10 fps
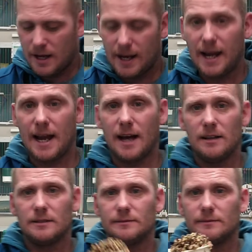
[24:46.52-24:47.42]
Here,
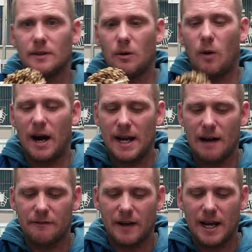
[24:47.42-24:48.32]
what I
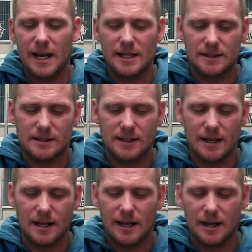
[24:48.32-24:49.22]
have is
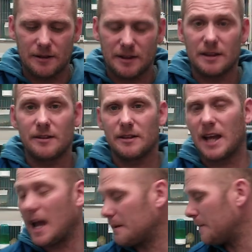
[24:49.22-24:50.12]
the
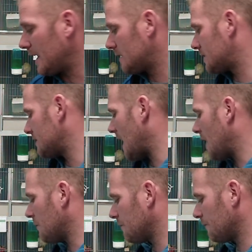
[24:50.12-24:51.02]
egg mix. Now,